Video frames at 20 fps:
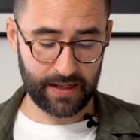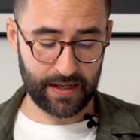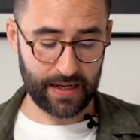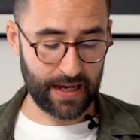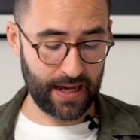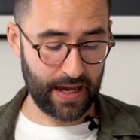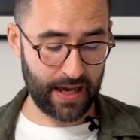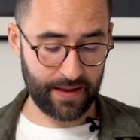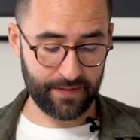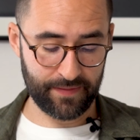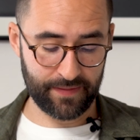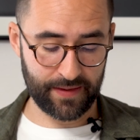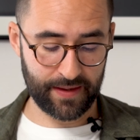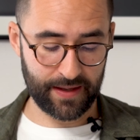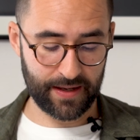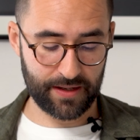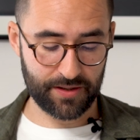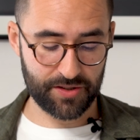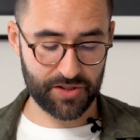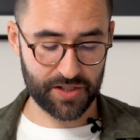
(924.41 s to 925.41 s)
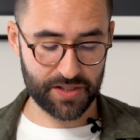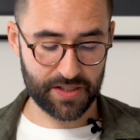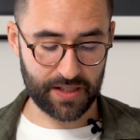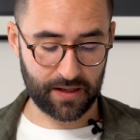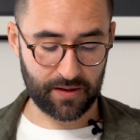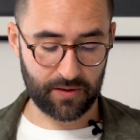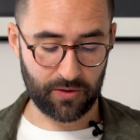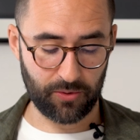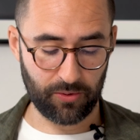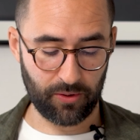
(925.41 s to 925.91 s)
and just a
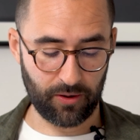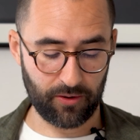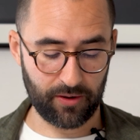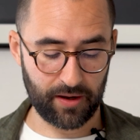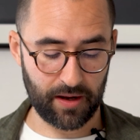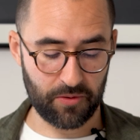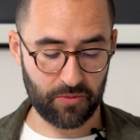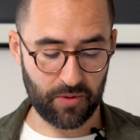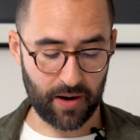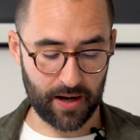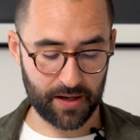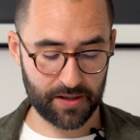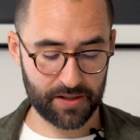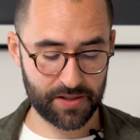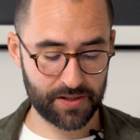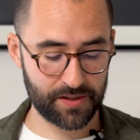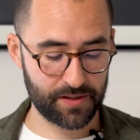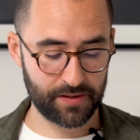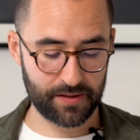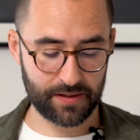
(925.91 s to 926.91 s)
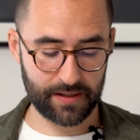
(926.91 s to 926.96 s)
cool looking watch.